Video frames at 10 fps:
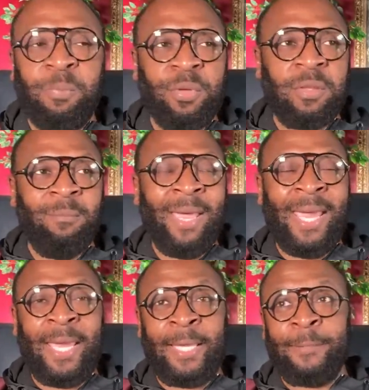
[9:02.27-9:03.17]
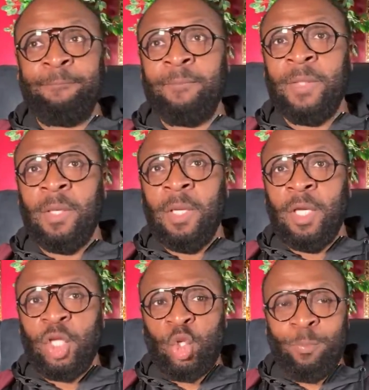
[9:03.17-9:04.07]
with a man,
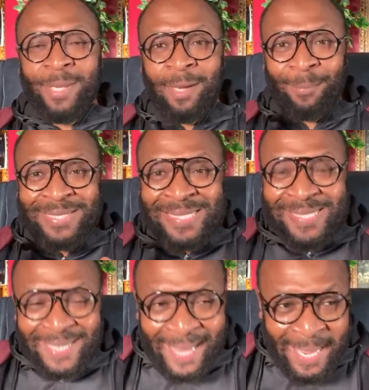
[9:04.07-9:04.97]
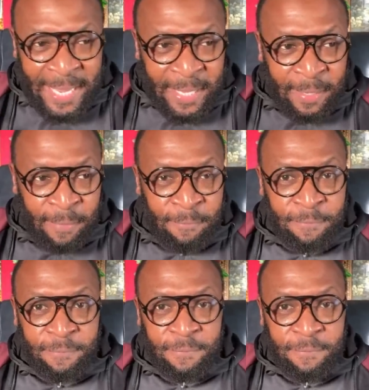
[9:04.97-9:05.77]
you become a slave